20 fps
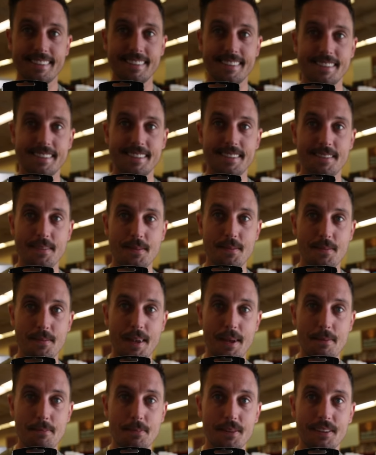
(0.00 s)
There you go.
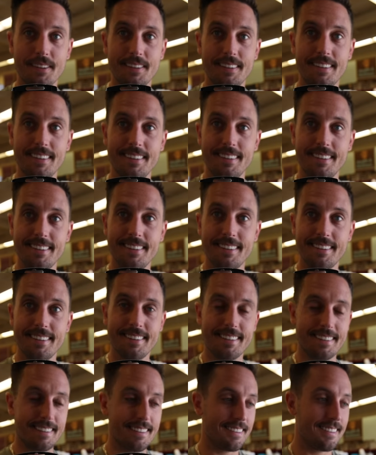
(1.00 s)
Maple.
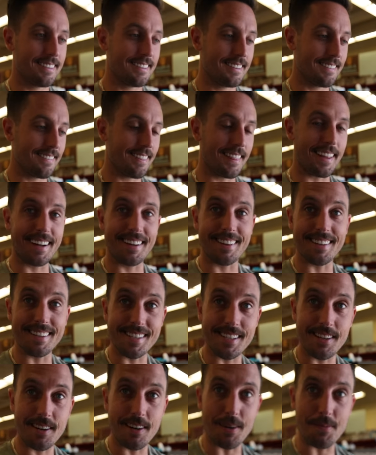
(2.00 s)
Like the
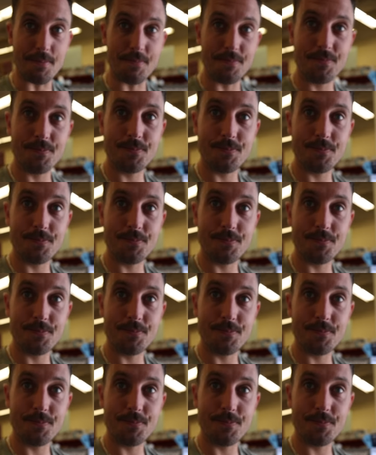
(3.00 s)
syrup.